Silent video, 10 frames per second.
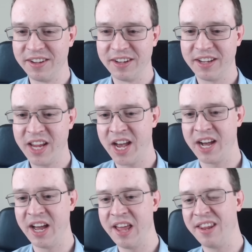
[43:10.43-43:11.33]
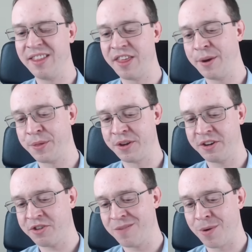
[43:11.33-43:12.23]
Yeah. The thing with the
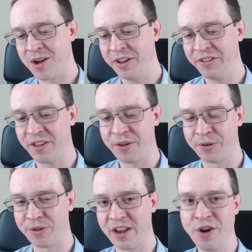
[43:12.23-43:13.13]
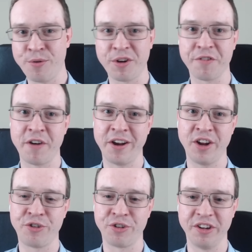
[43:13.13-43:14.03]
disco ball is that there's no real
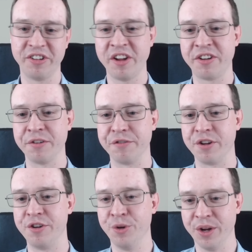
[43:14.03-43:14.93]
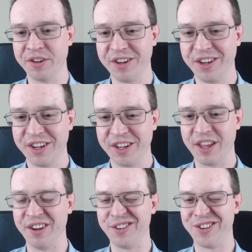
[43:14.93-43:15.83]
financial incentive to do it.
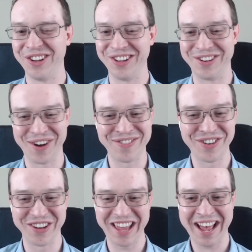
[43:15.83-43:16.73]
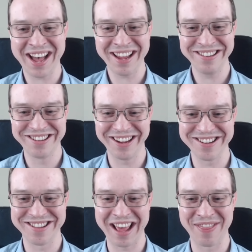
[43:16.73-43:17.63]
The trouble with ads is
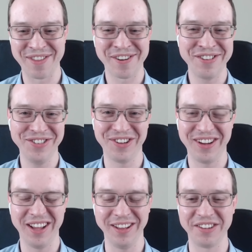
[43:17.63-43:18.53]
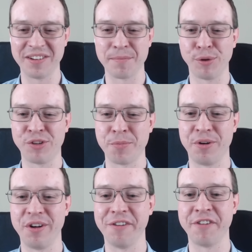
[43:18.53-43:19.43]
that there is, at least in
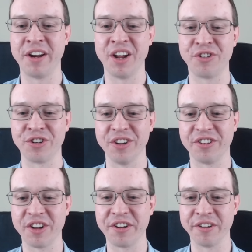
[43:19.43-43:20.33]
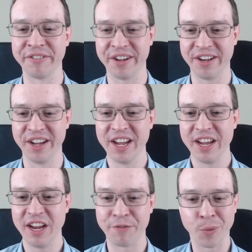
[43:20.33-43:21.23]
principle, a financial incentive. Yeah. And
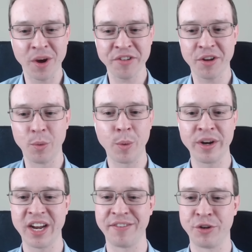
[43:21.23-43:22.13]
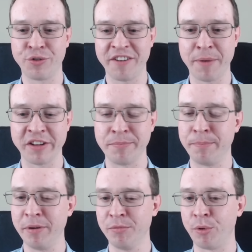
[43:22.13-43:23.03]
if there wasn't, we wouldn't have to drive past
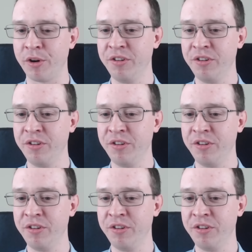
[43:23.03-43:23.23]
billboards.